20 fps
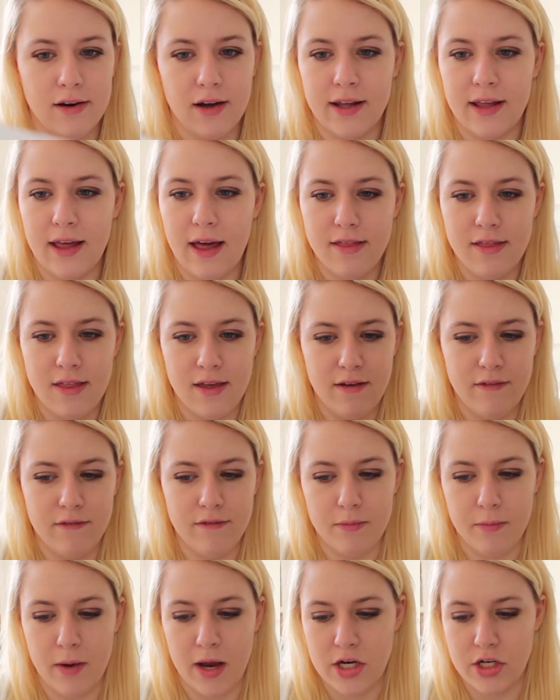I get the
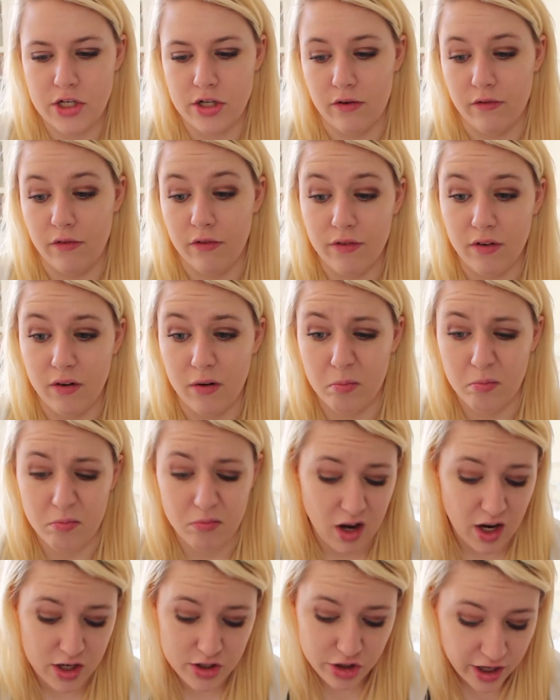information from,
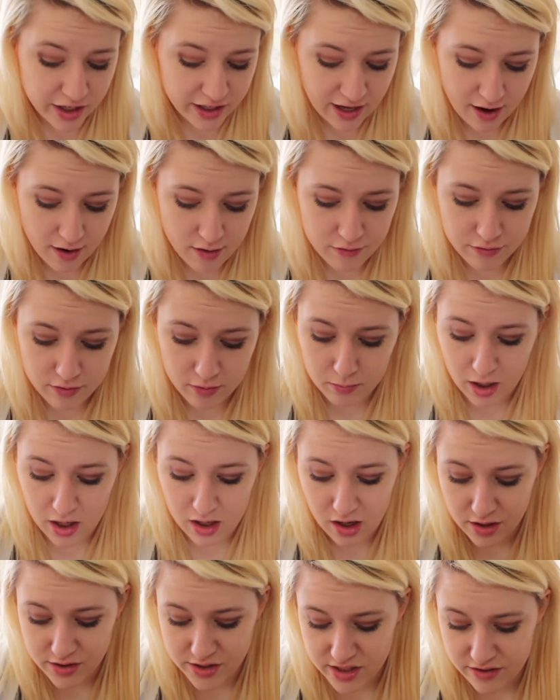I try and get it from like
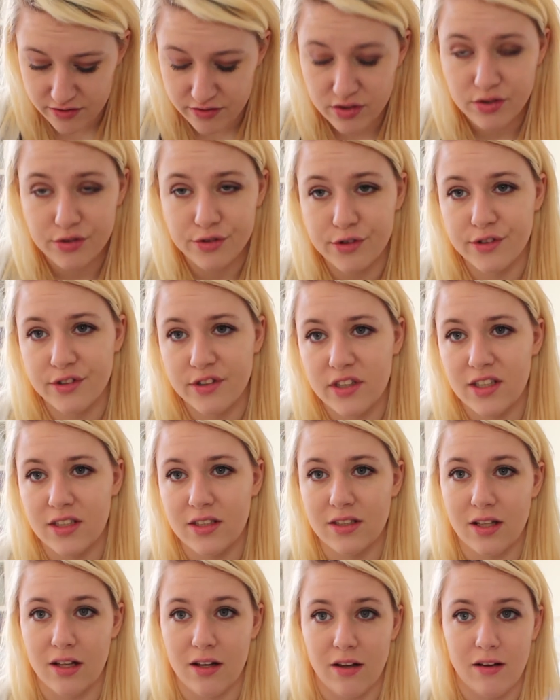loads of different
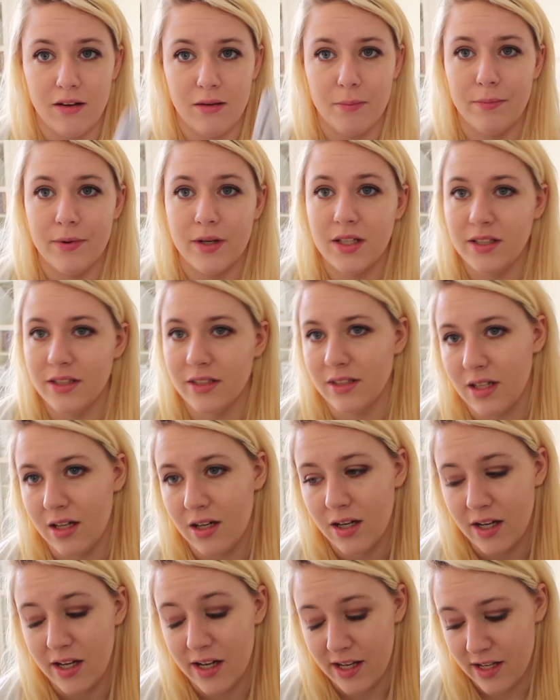sources, like Bite
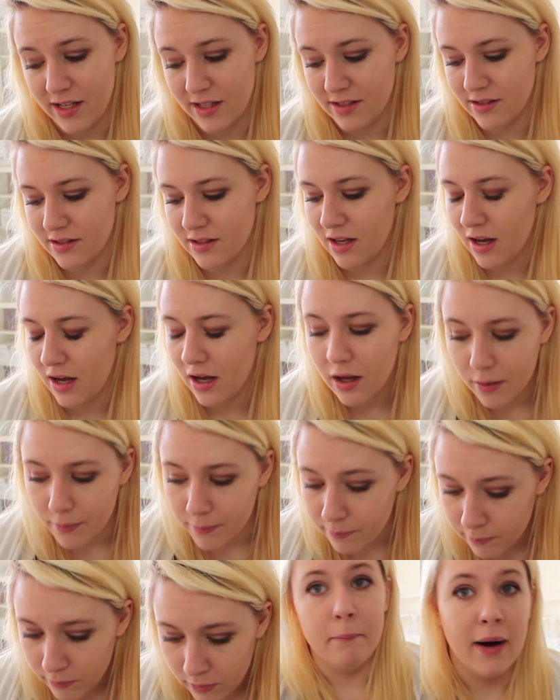Size,
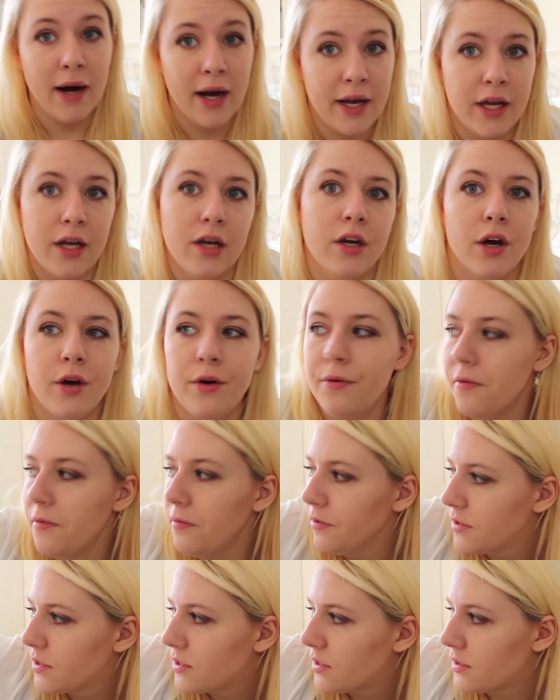my
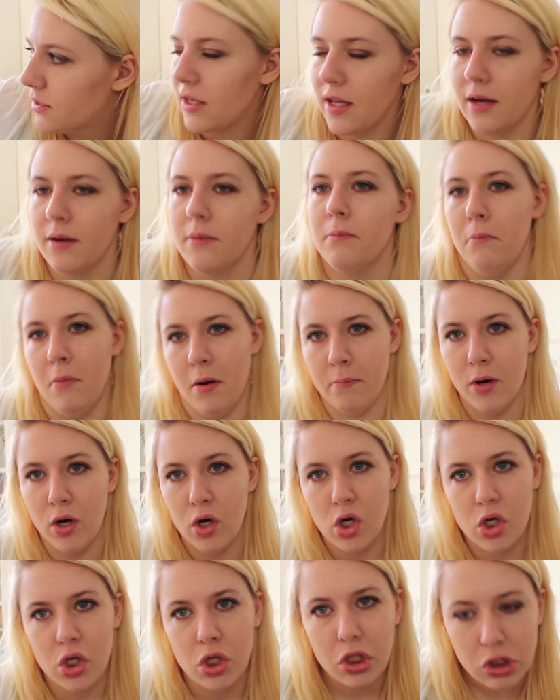notes in my
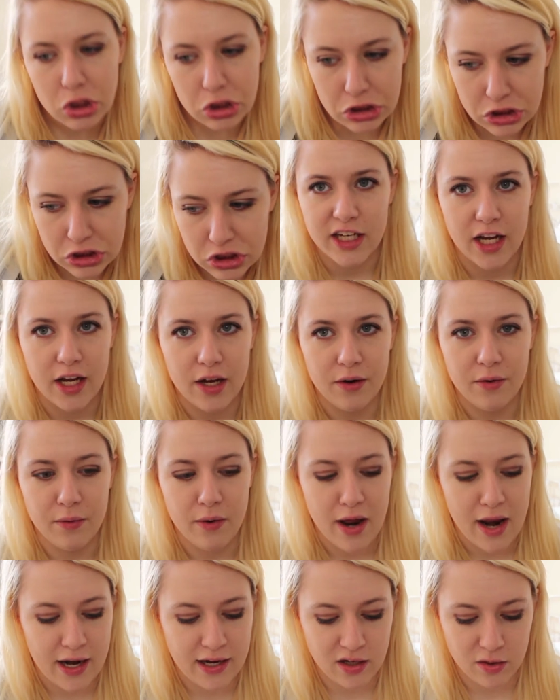books,
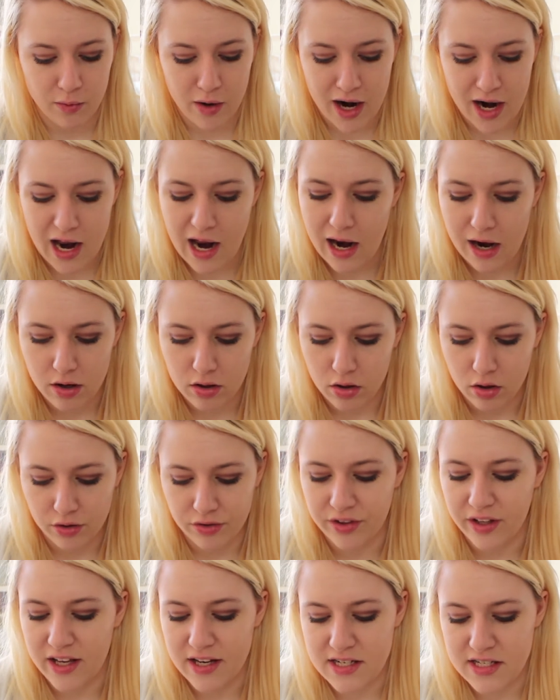anywhere
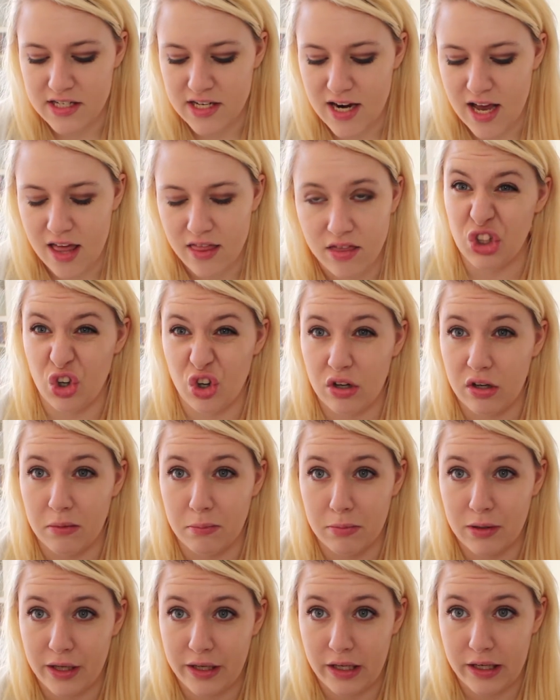on the internet, not
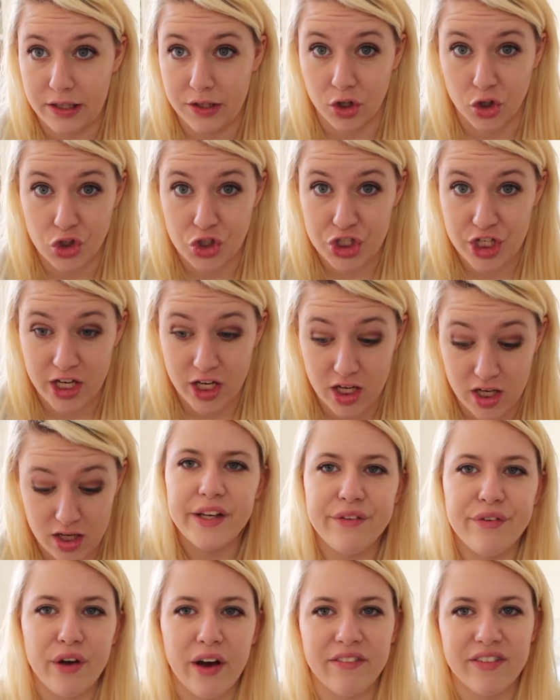completely dodgy.
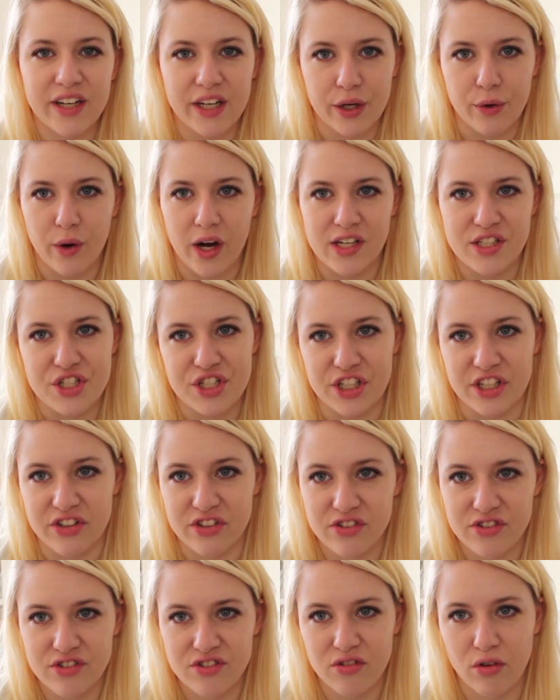If you have any
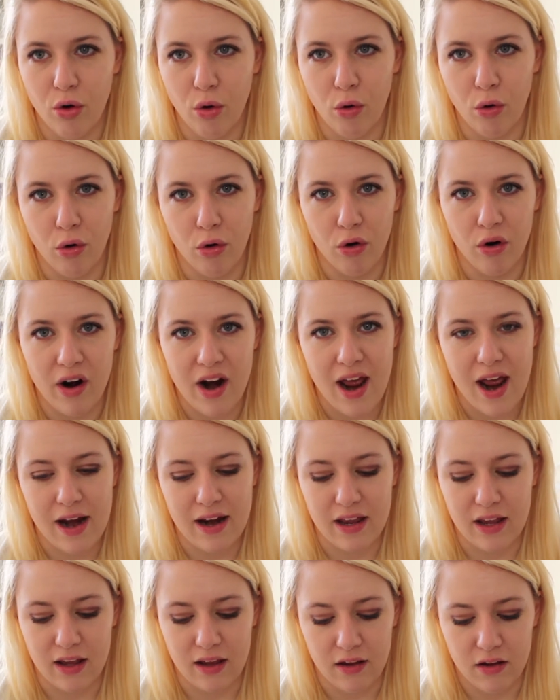questions or
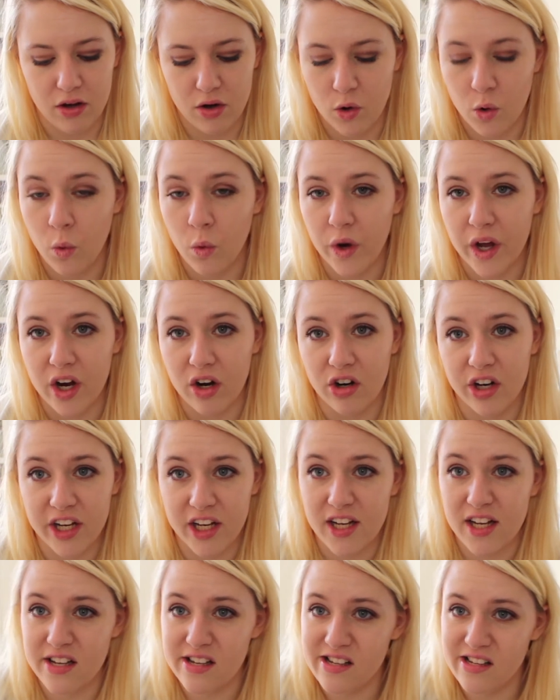any
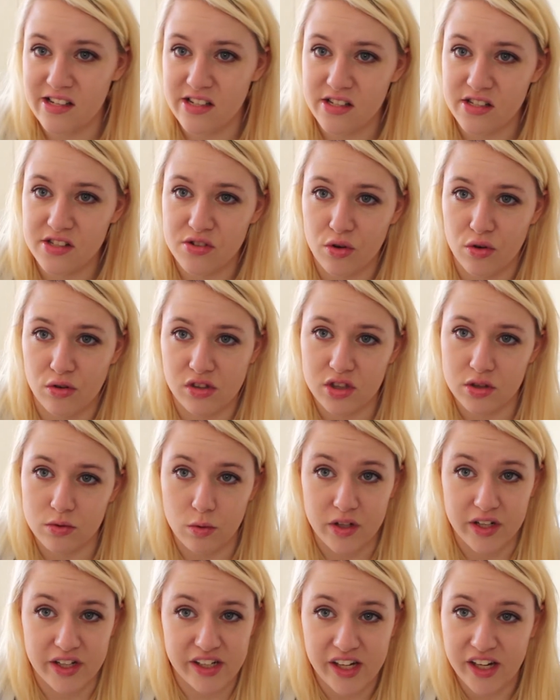queries or just
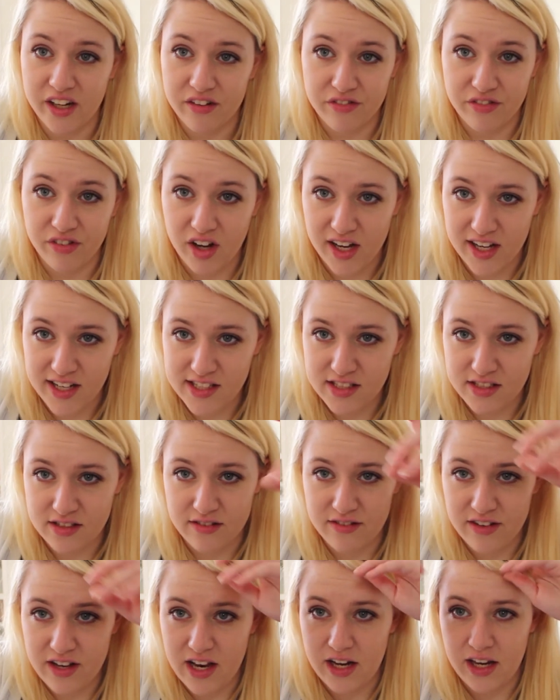want any advice
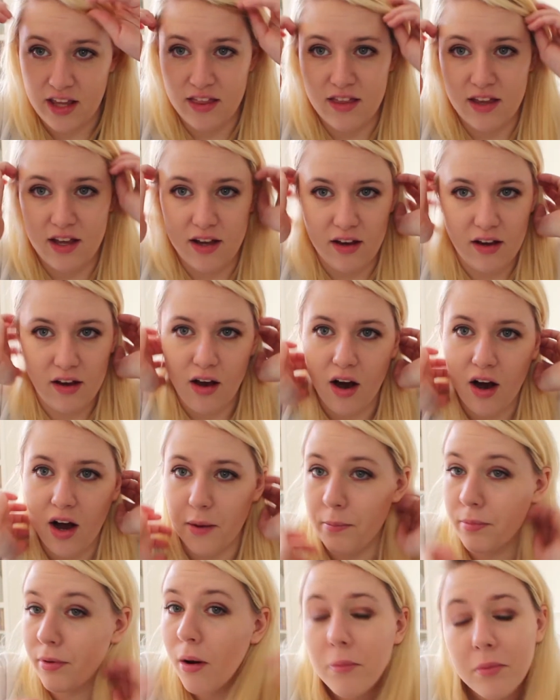of anything, I
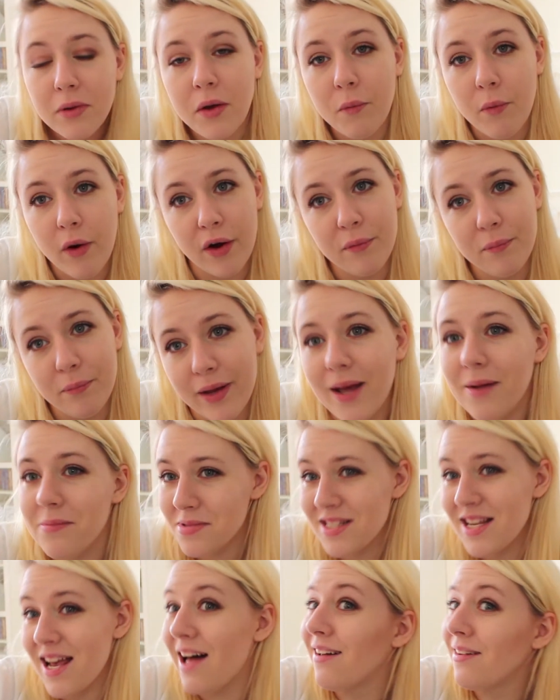probably won't be
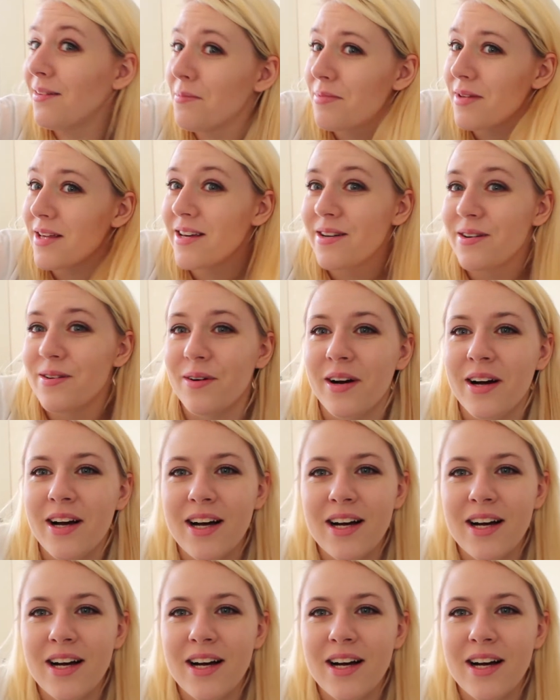able to help you,